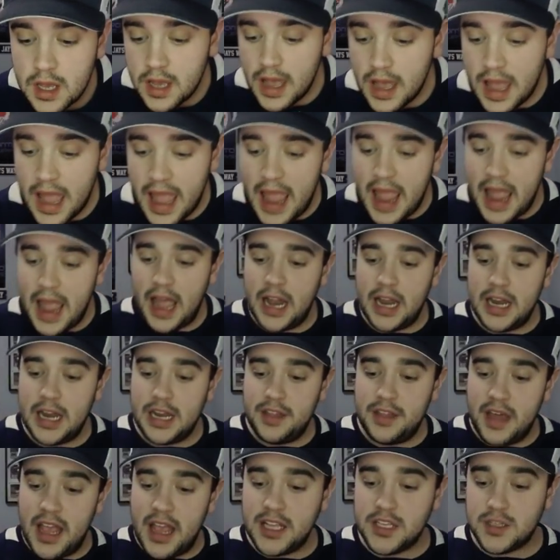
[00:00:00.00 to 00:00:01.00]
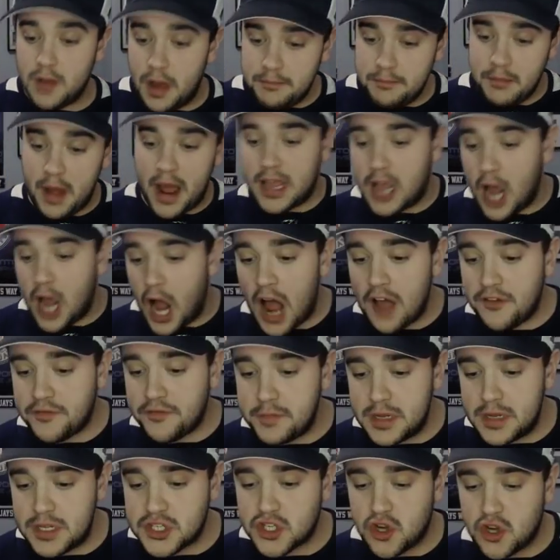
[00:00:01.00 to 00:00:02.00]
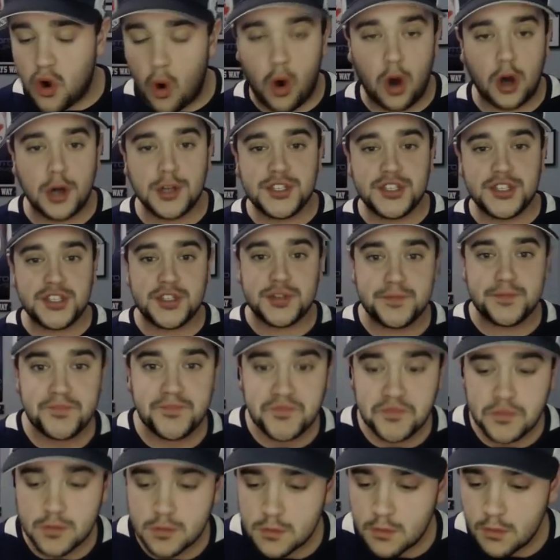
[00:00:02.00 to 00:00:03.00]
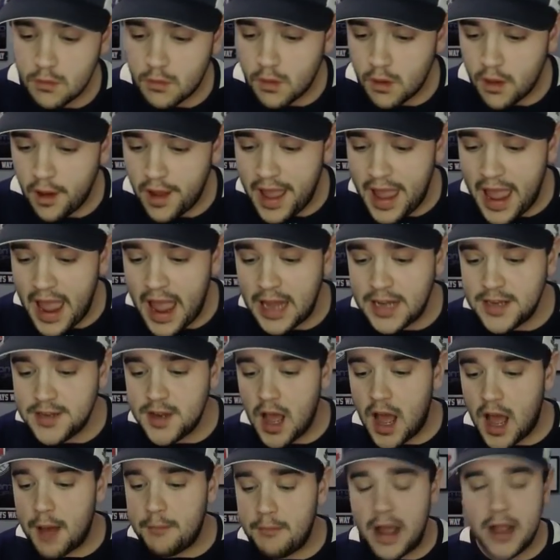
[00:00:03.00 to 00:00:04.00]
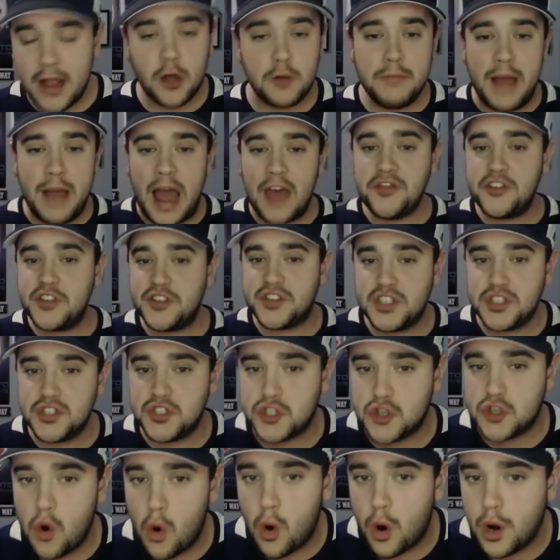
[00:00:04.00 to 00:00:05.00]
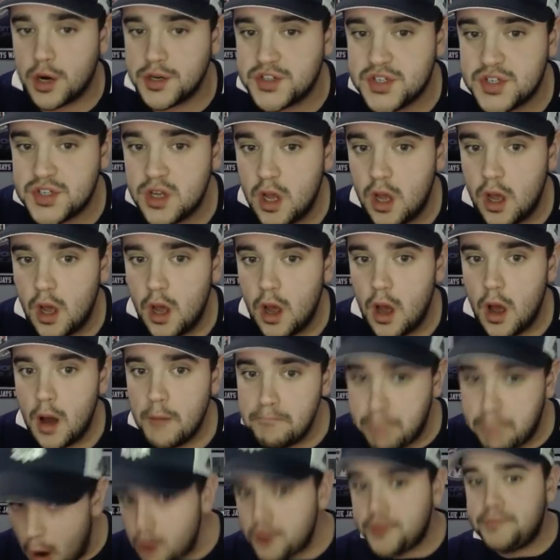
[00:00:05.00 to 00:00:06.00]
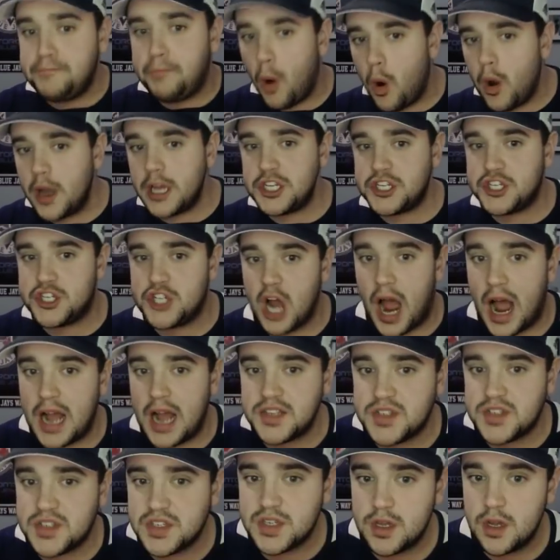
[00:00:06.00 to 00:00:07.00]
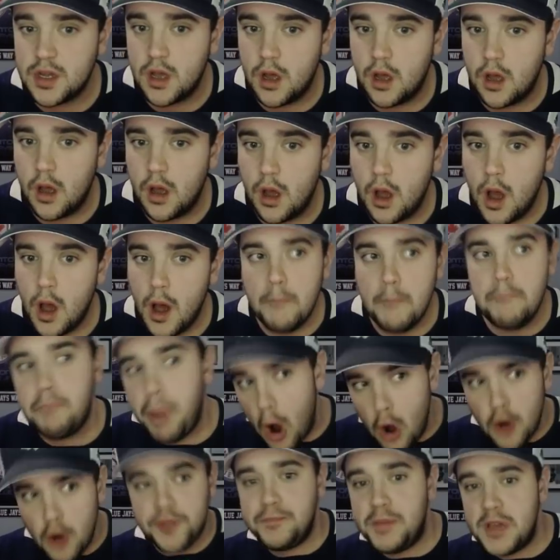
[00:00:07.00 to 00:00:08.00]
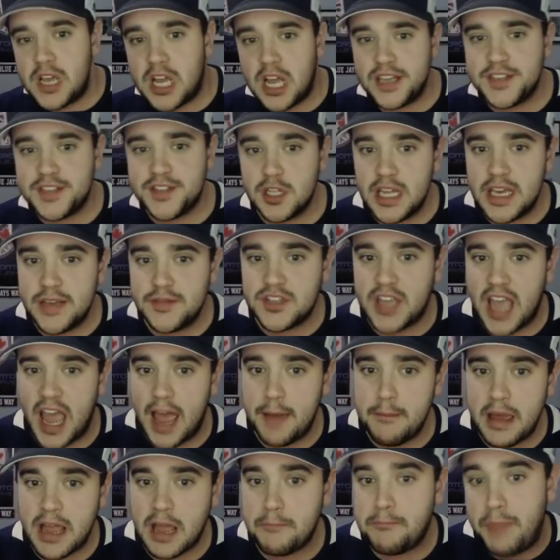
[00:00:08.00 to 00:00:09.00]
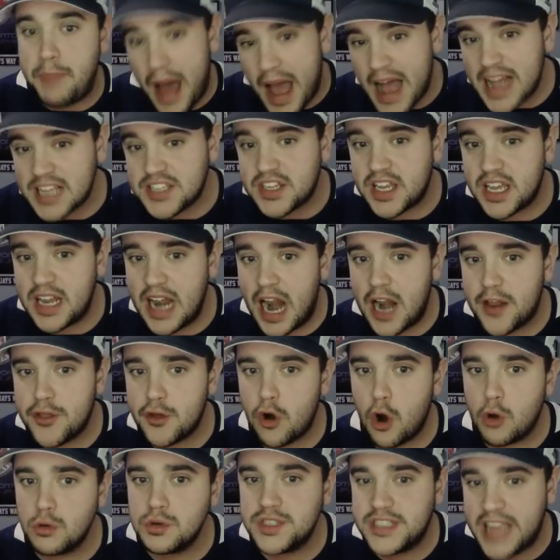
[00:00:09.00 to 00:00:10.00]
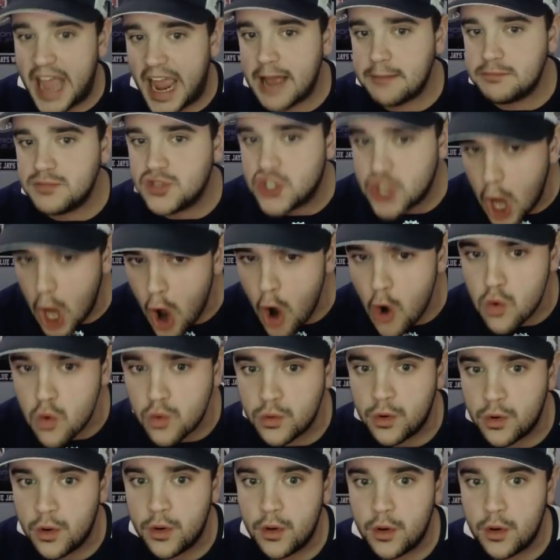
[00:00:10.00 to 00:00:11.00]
And Mike Hoffman scores. And Michael Matheson scores. Both point shots. Both because the Leafs can't make a pass to get out of their own damn zone.